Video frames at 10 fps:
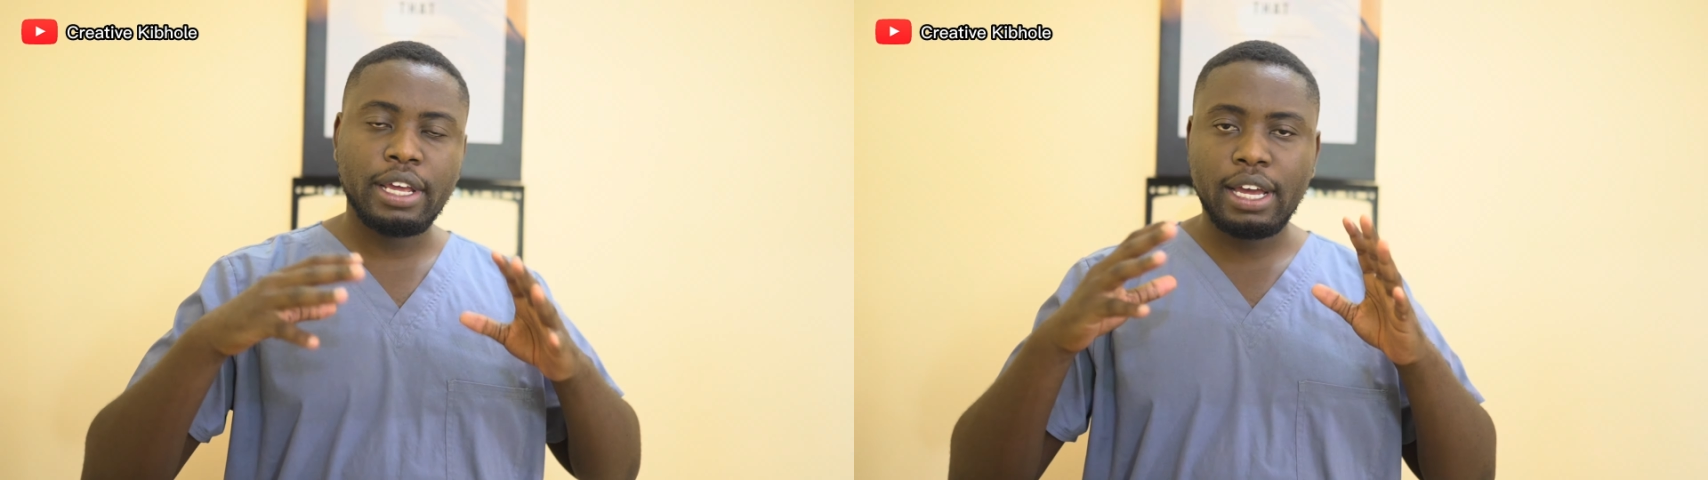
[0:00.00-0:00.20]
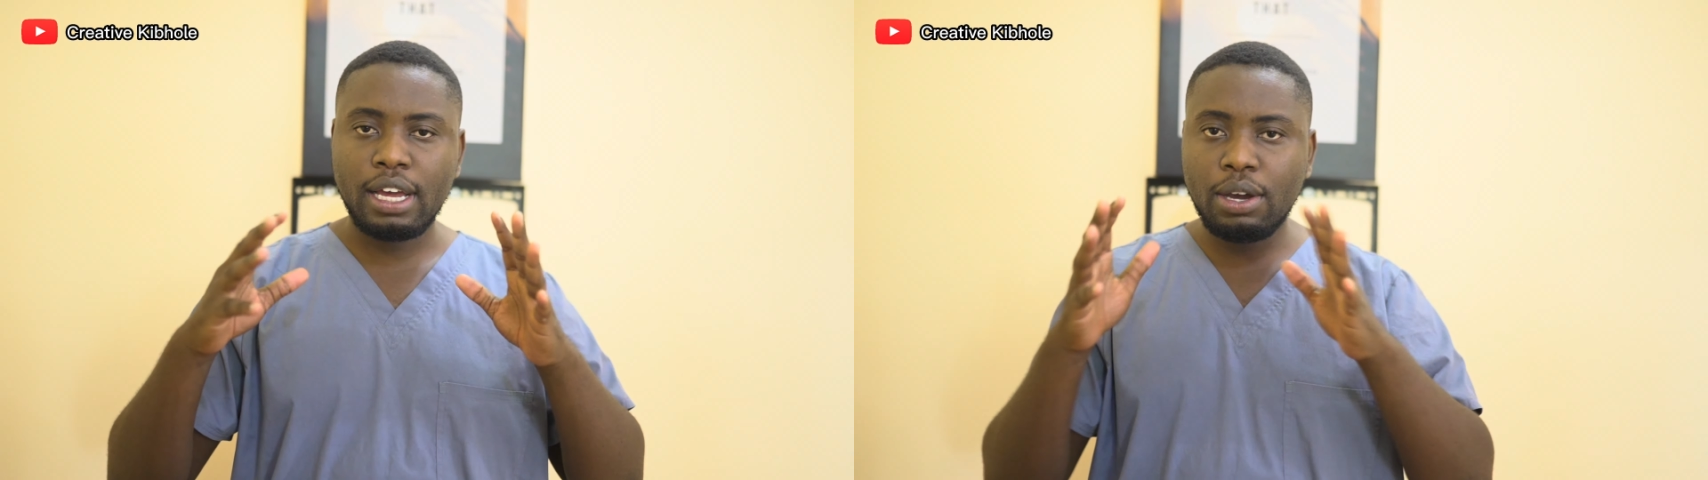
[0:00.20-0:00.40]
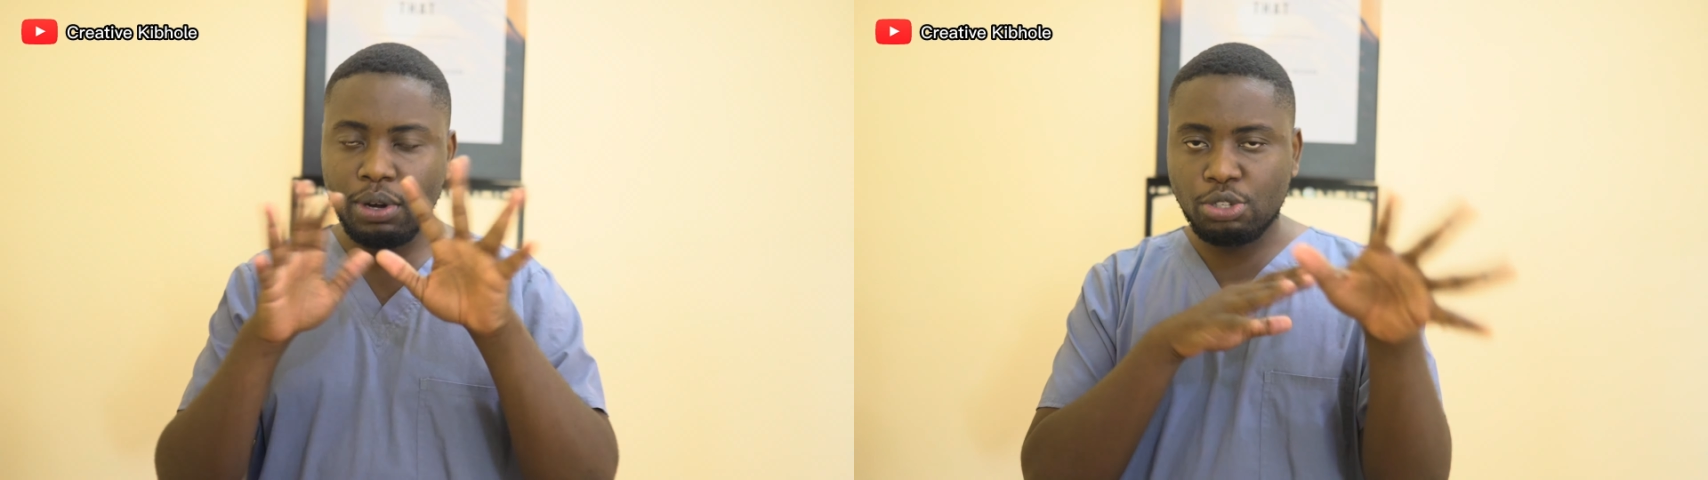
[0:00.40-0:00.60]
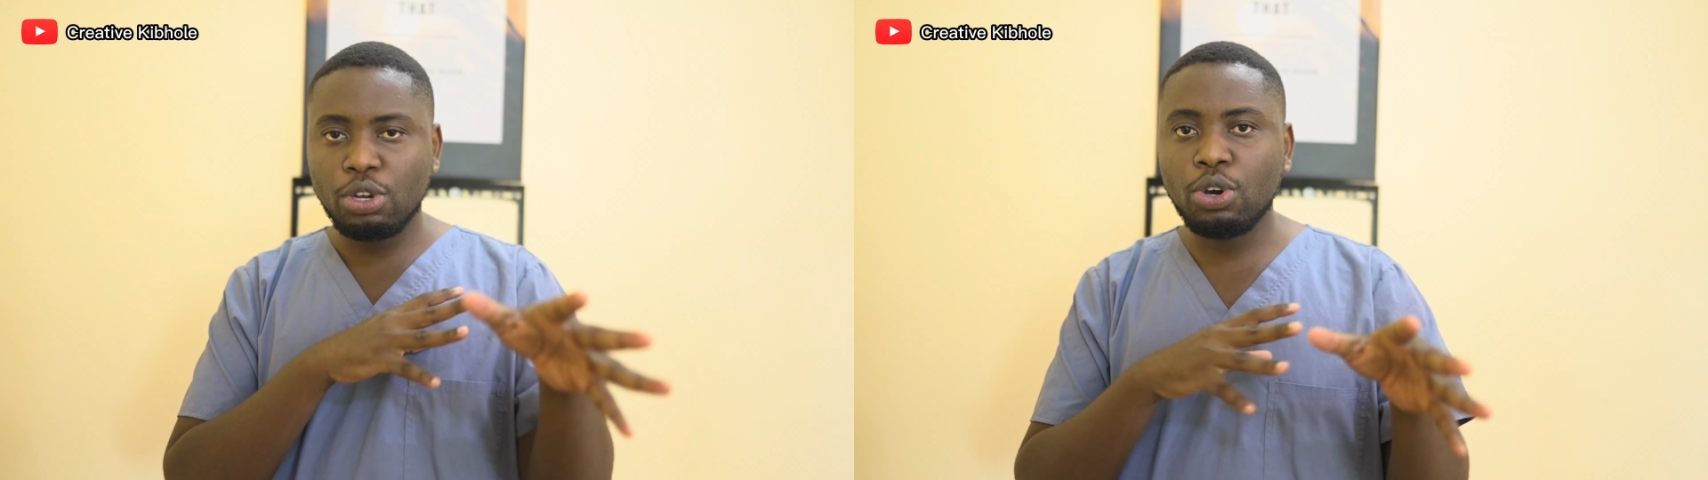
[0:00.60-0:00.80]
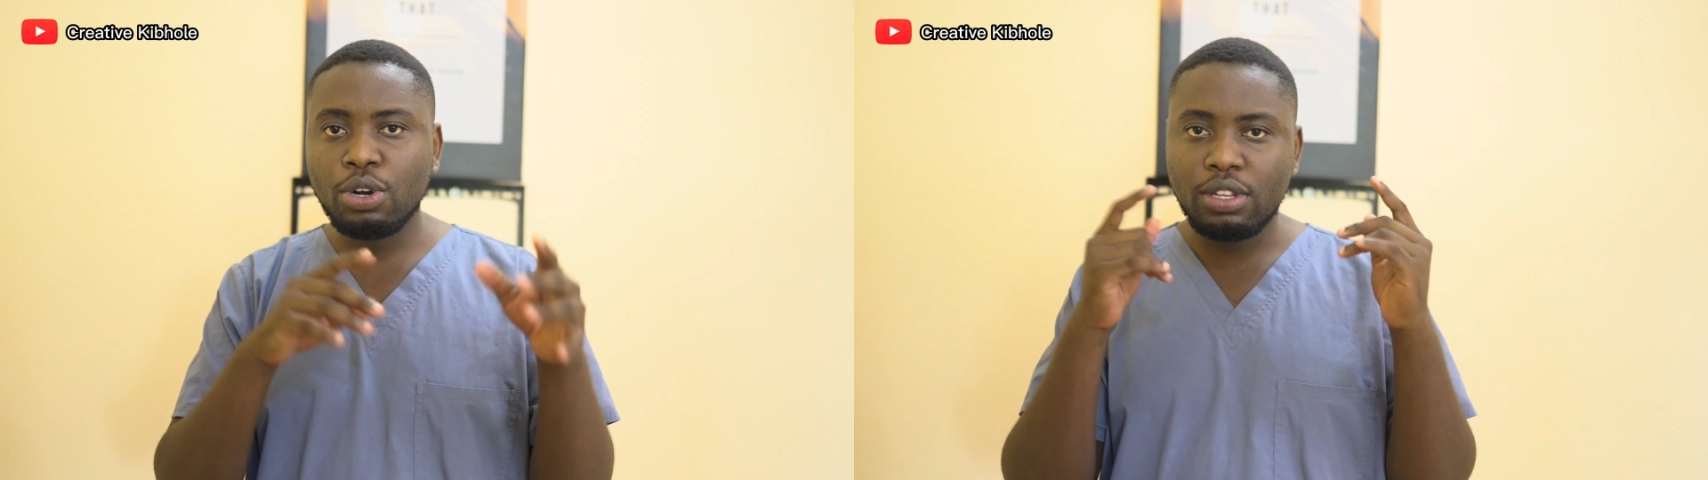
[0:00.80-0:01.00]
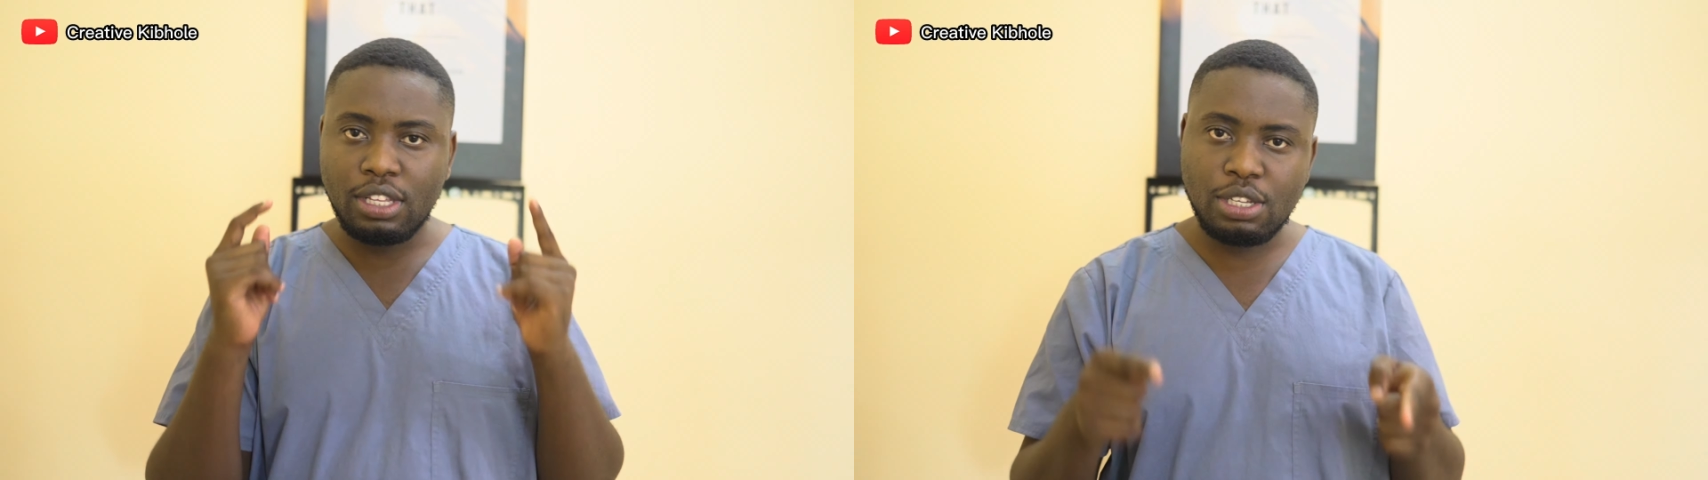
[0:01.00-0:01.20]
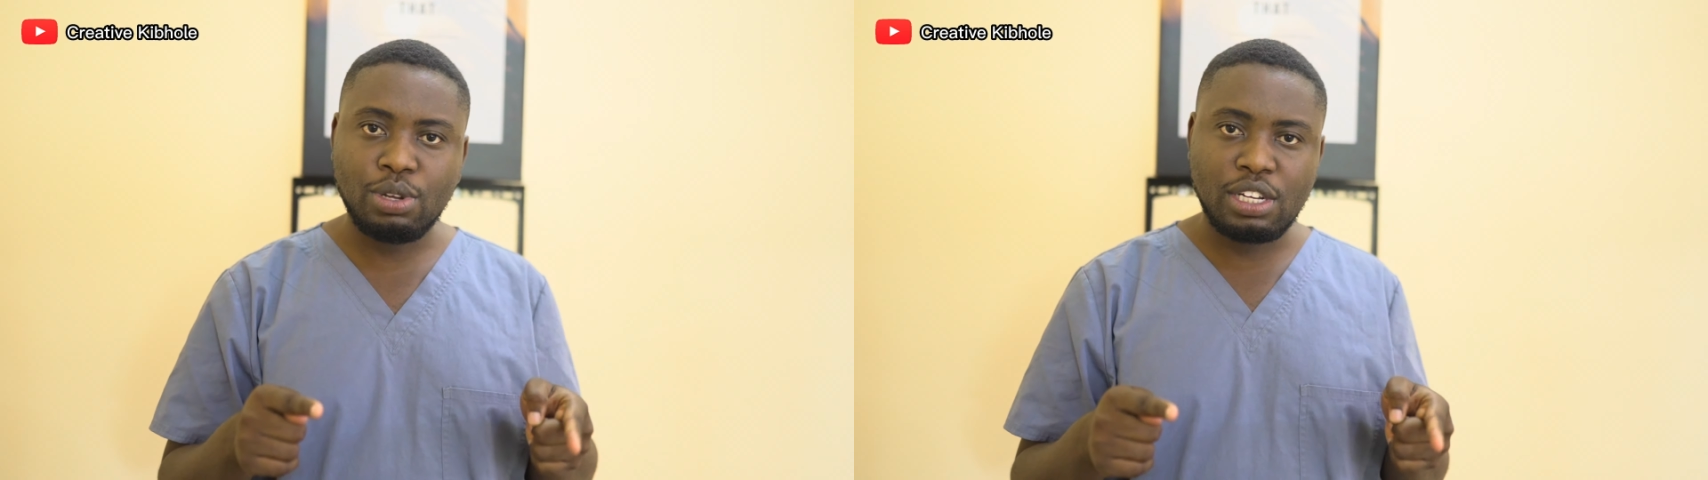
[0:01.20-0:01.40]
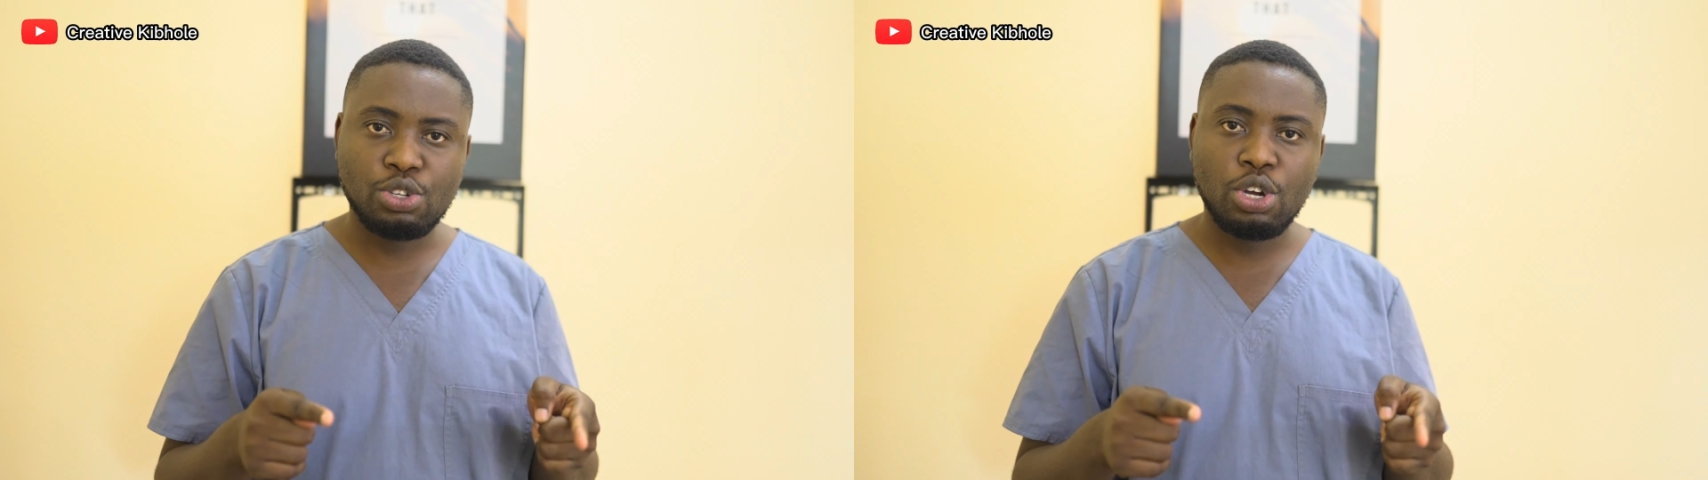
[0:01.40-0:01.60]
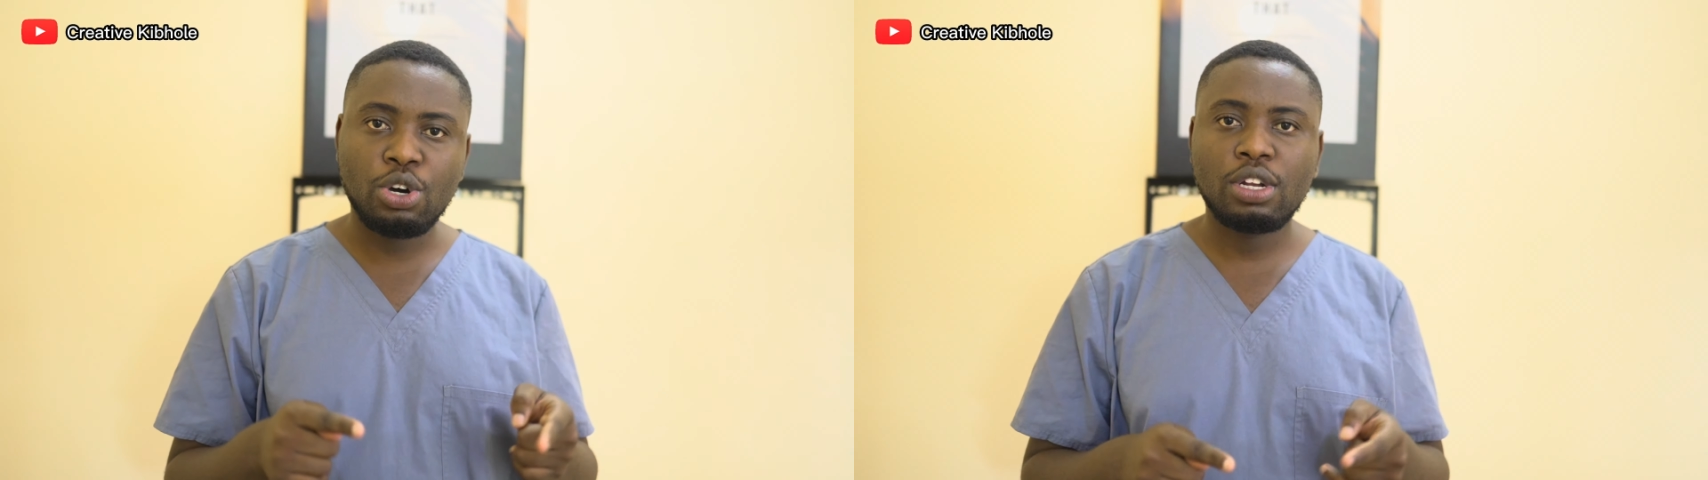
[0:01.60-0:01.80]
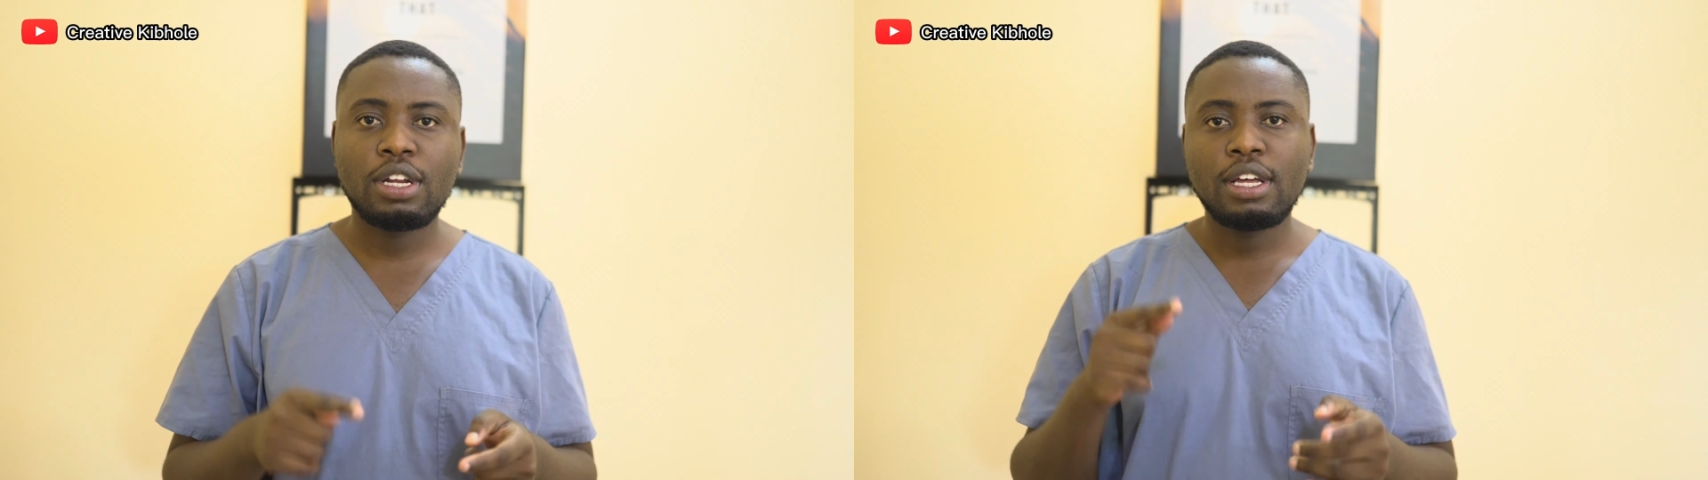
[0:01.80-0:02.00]
Yeah, what's going on? This is what is
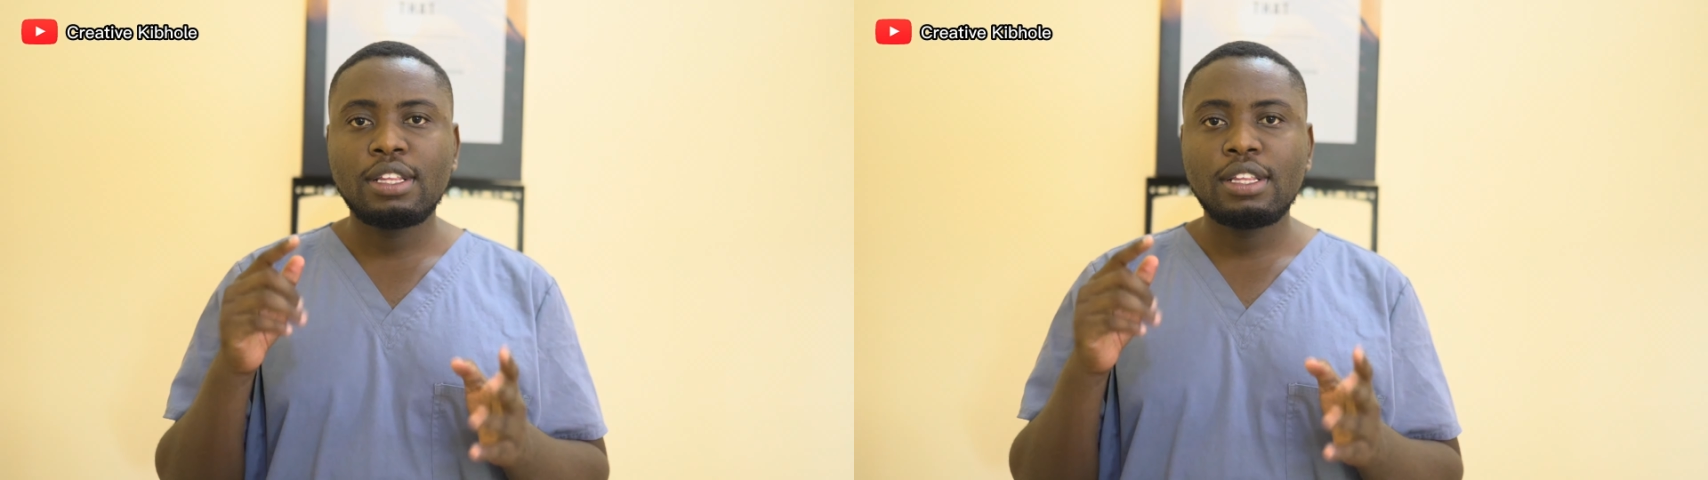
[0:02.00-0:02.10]
going on.